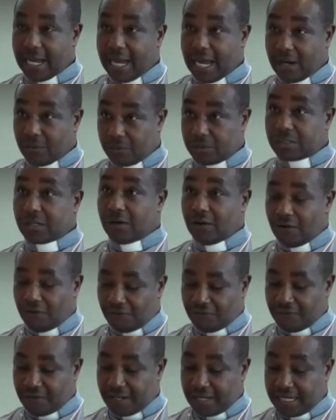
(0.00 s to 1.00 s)
out
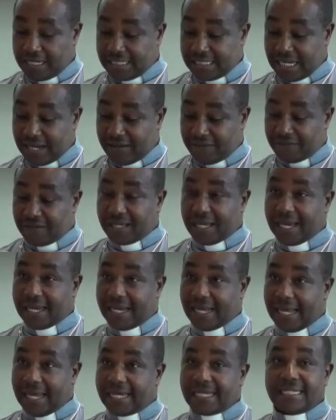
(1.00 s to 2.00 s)
of HIV and
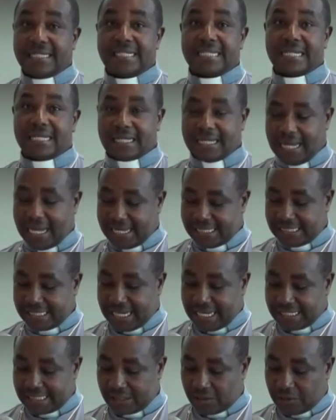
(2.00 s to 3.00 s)
AIDS.
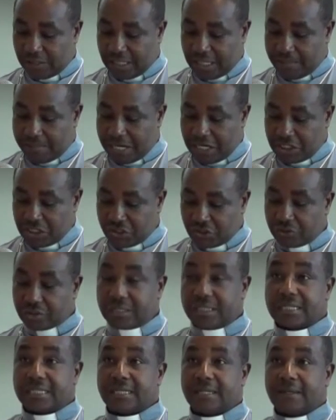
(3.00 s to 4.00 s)
As already mentioned,